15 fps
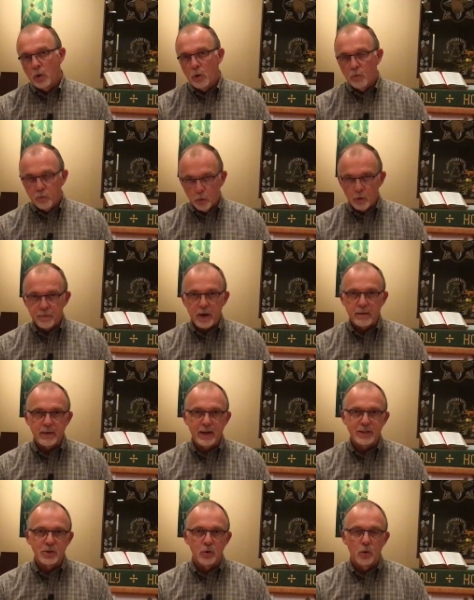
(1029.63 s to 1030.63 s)

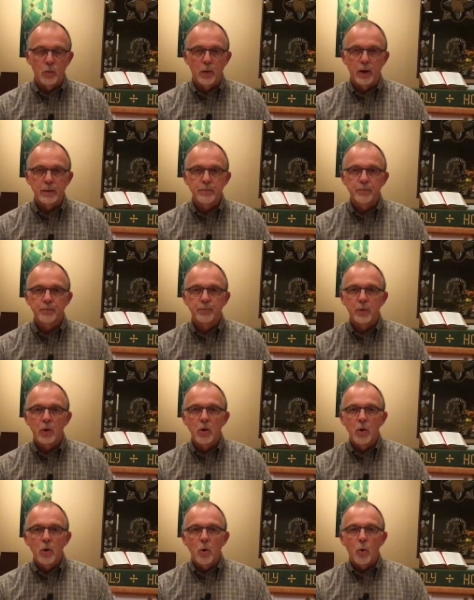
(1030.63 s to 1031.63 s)
45801
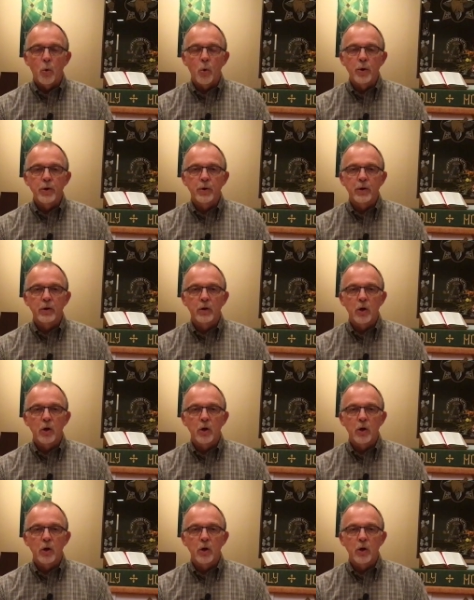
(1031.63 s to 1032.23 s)
or you can